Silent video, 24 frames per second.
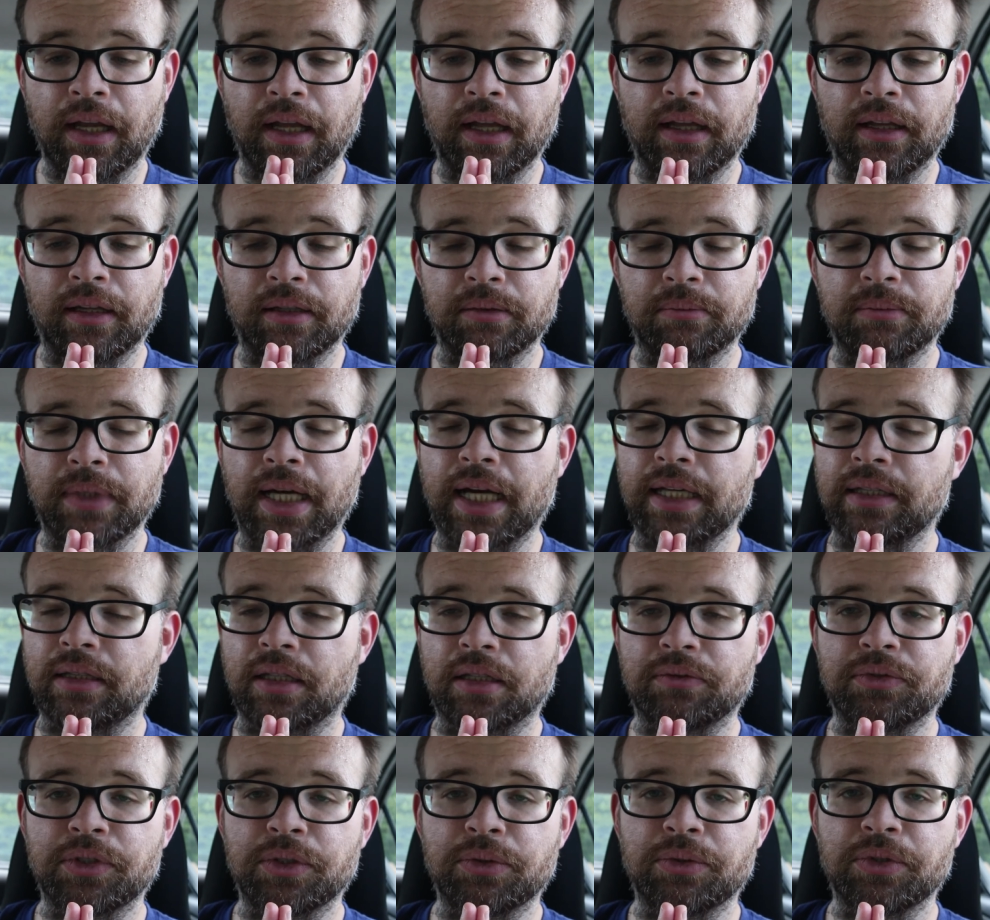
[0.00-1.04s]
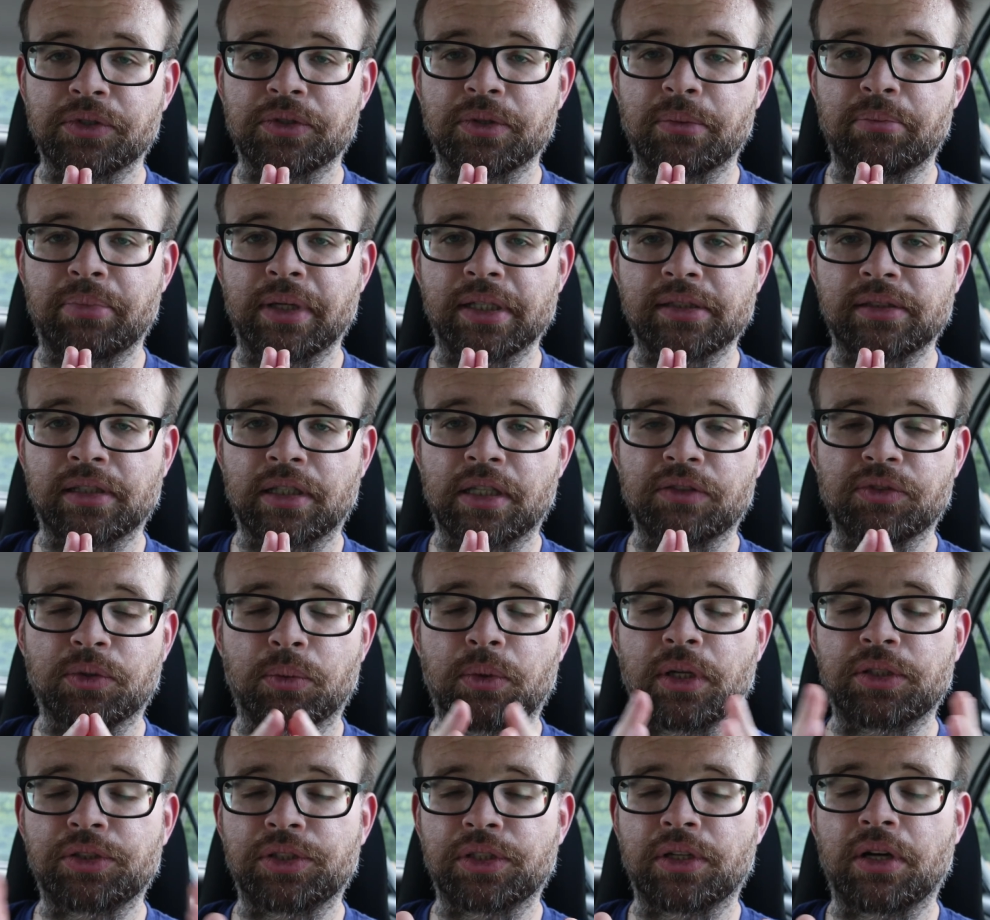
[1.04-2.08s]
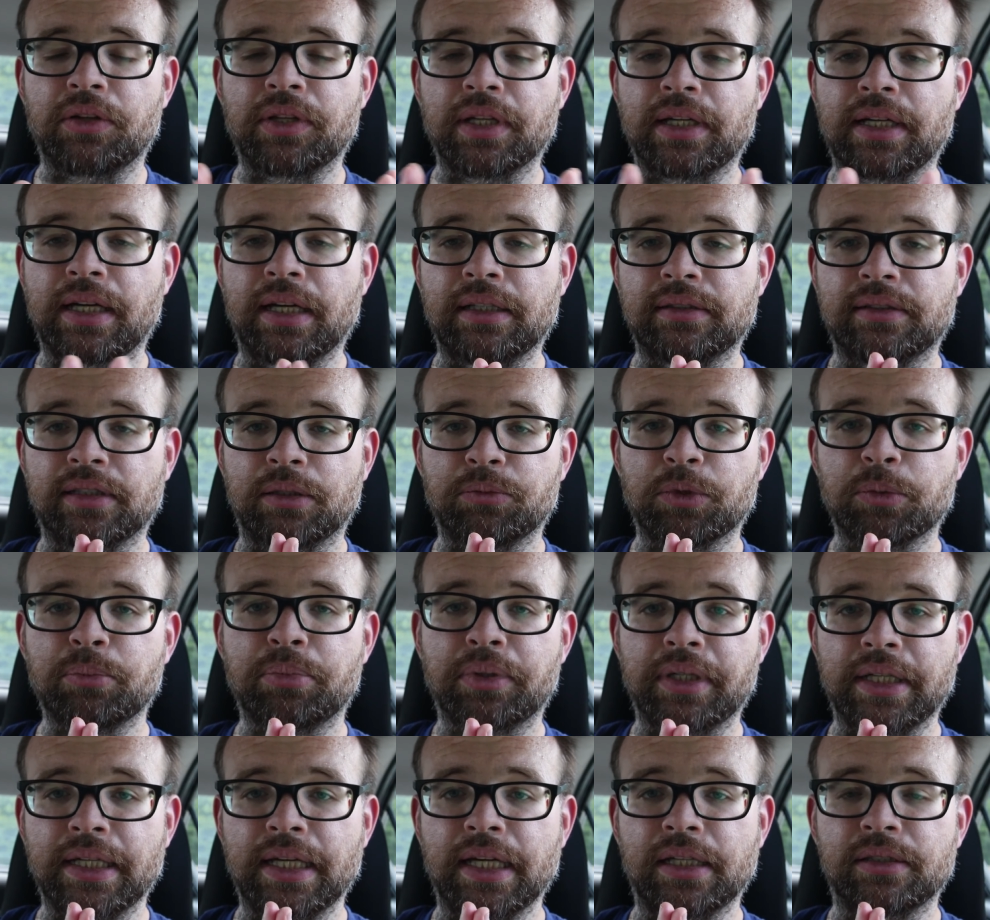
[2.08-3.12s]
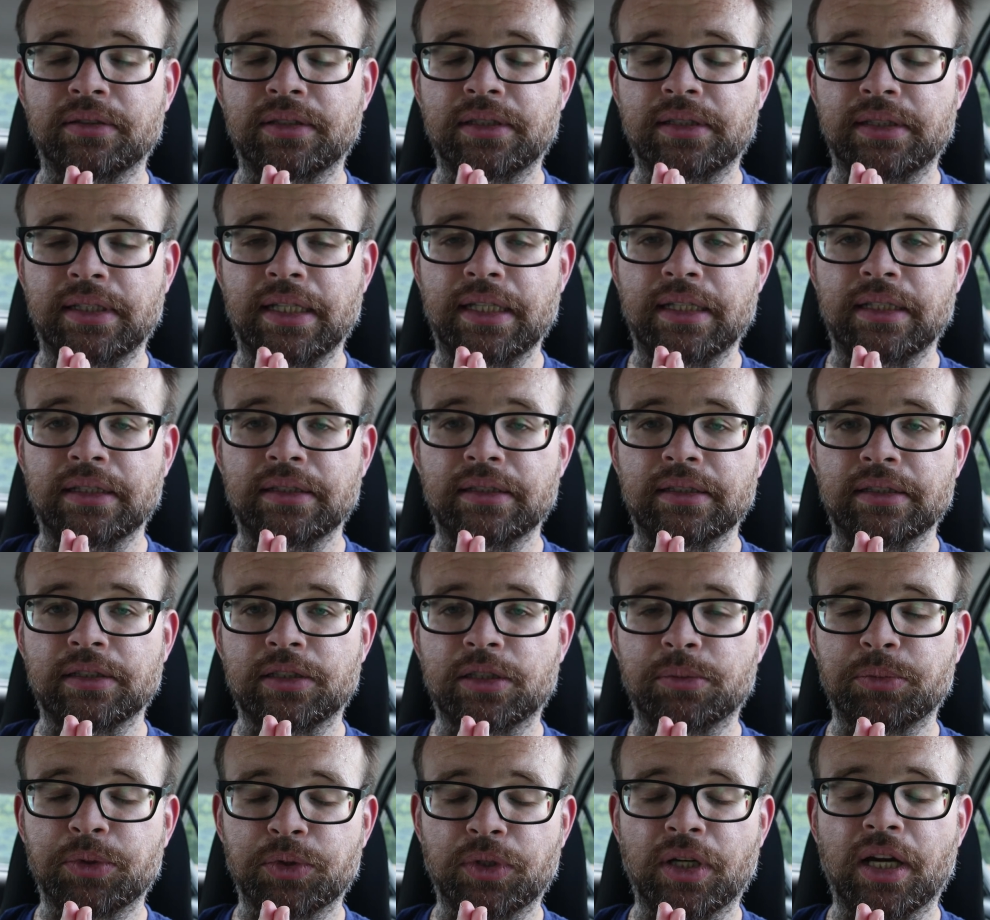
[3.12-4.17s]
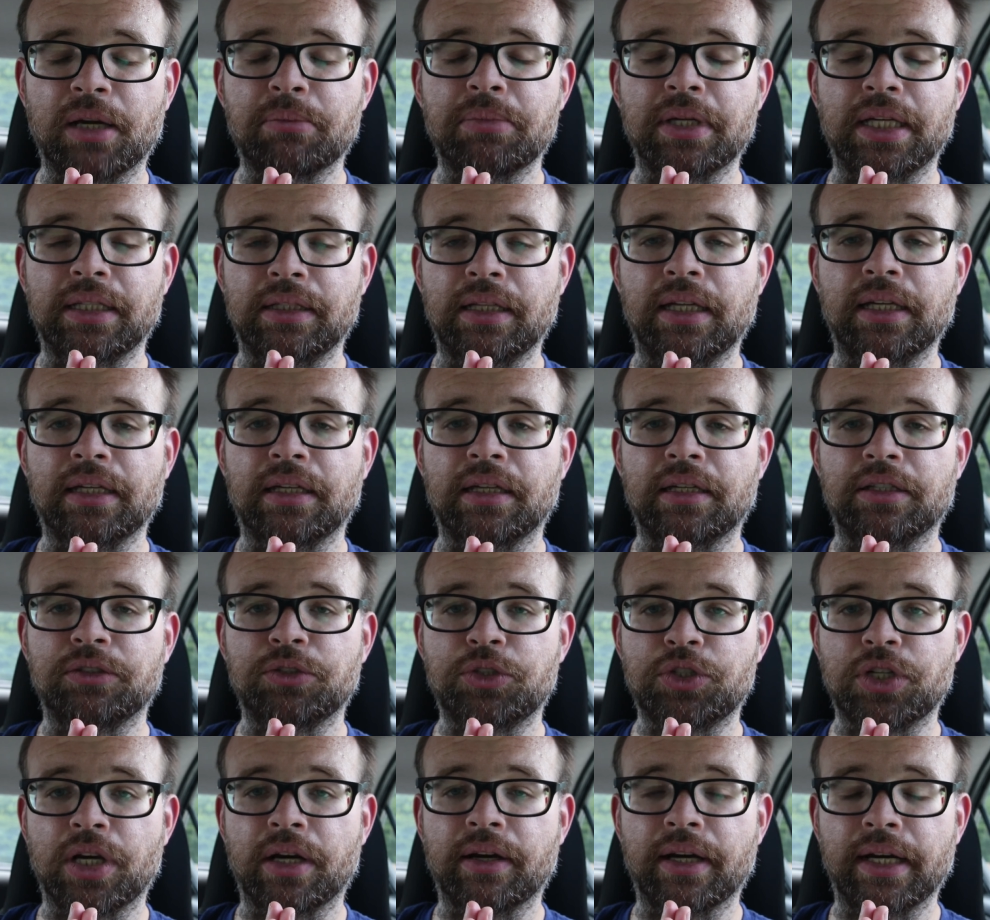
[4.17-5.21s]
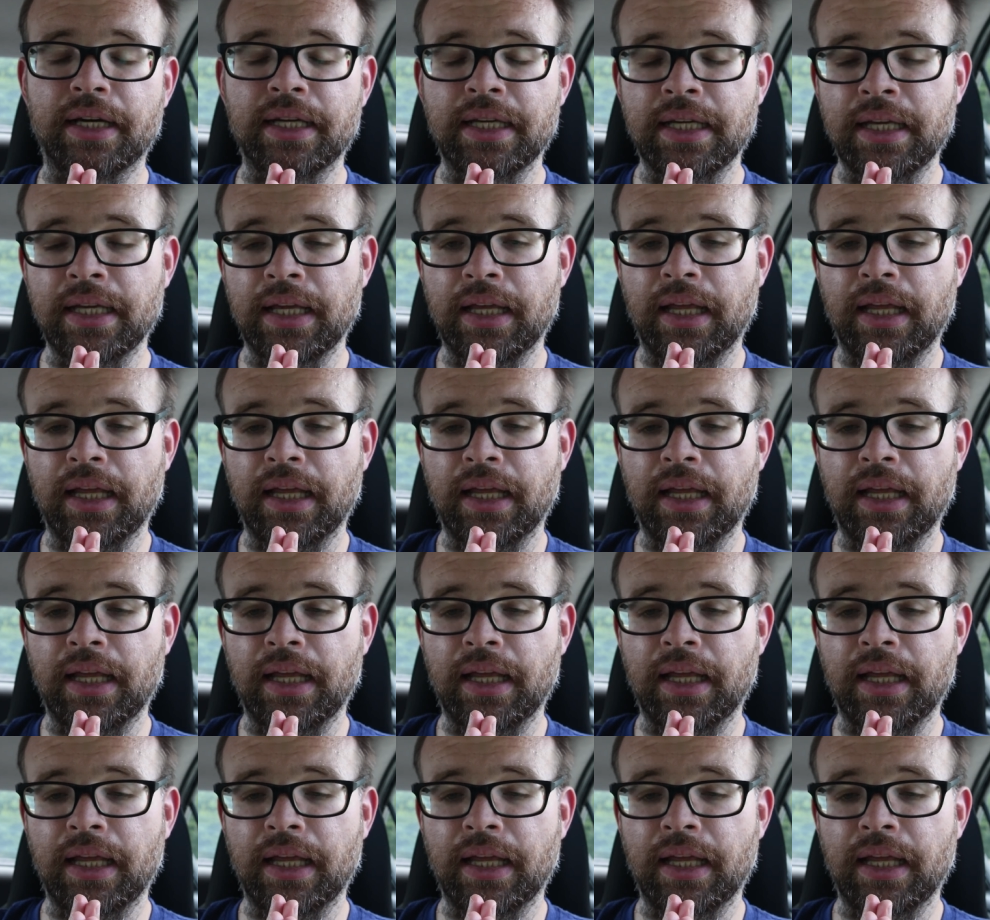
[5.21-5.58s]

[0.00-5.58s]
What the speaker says: I love you. You're the best. Thank you for watching all the content we're putting out and subscribing and liking and sharing.